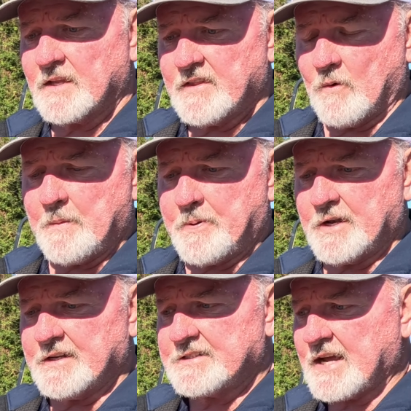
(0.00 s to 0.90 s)
that we put
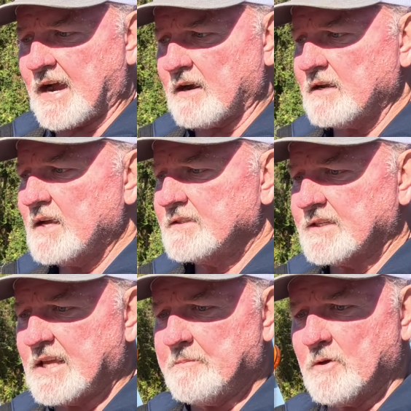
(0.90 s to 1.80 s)
in the tire to
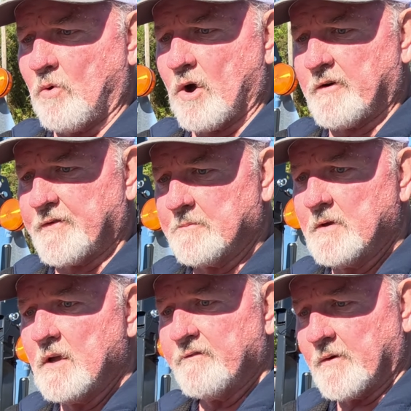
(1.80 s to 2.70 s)
keep the water
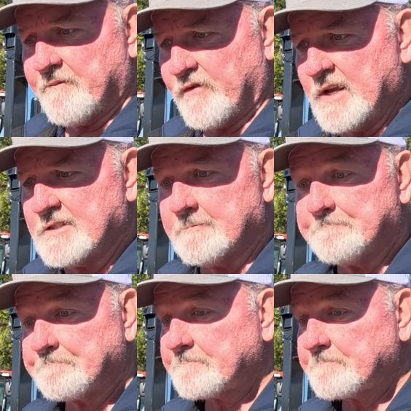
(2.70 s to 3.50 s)
from freezing.